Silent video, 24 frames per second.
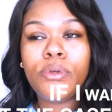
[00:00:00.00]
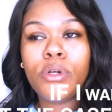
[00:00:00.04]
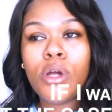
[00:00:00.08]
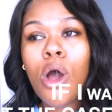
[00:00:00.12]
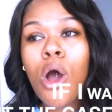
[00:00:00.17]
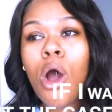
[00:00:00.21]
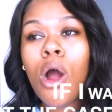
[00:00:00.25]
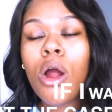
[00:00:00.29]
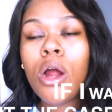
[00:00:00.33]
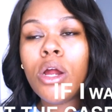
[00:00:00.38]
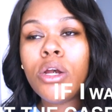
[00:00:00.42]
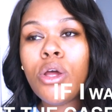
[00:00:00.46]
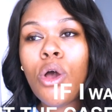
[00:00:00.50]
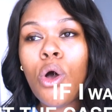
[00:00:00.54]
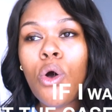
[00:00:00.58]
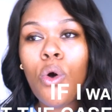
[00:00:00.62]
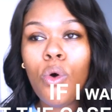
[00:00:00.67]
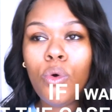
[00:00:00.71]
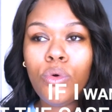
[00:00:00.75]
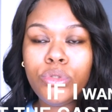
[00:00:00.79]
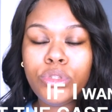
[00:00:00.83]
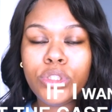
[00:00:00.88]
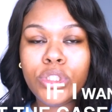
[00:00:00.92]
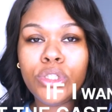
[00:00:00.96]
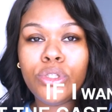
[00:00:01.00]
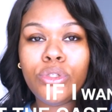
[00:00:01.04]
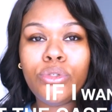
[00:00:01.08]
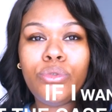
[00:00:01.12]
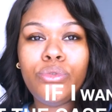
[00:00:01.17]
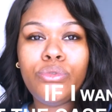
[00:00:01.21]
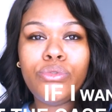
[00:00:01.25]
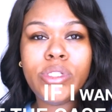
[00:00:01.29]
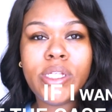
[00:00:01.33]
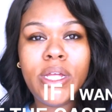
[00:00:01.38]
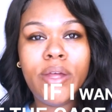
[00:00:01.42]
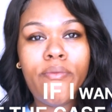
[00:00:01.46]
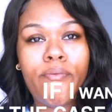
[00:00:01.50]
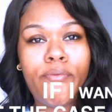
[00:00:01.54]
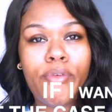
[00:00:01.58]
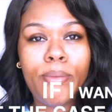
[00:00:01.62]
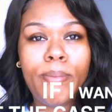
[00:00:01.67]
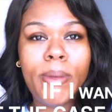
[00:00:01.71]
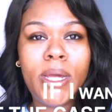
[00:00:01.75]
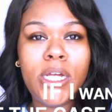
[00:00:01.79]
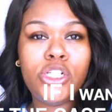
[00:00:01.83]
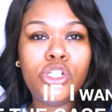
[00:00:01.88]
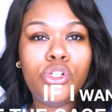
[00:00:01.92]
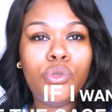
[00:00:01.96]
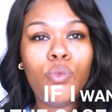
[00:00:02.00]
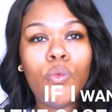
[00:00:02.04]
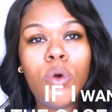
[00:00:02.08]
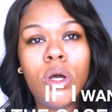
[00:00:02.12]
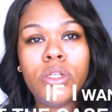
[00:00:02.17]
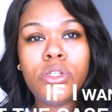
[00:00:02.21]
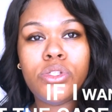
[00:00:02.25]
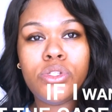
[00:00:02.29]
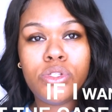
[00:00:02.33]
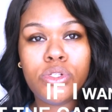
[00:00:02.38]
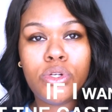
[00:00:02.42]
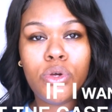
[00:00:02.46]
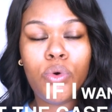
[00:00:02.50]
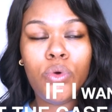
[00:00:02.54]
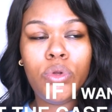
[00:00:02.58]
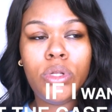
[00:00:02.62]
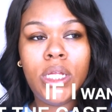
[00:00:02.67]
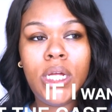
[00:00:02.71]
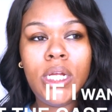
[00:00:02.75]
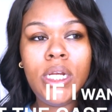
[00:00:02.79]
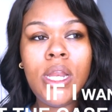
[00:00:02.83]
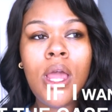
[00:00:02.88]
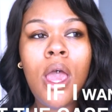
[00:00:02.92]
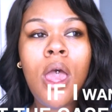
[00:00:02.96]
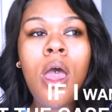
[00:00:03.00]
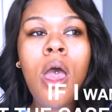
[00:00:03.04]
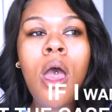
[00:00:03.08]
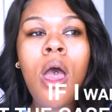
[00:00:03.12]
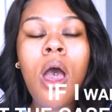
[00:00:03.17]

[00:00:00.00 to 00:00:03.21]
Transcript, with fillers: card holder whose information was stolen.